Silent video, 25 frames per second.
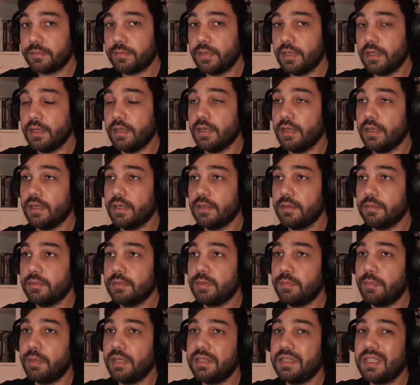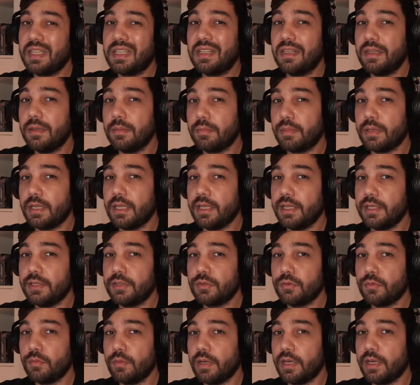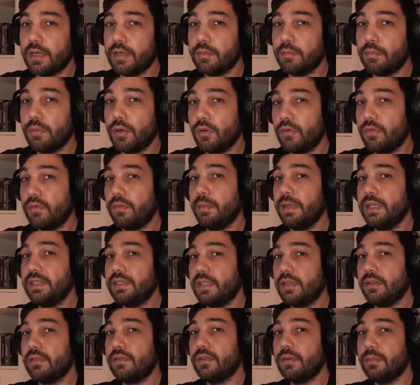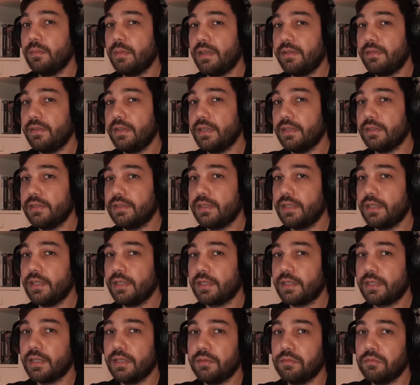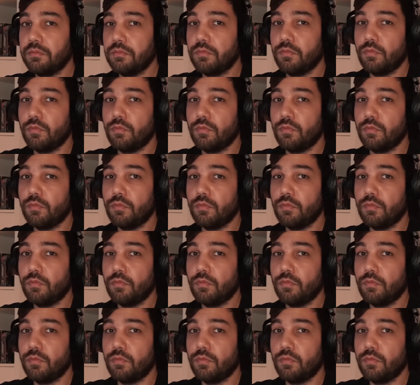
It's basically a place where both myself and my fiance can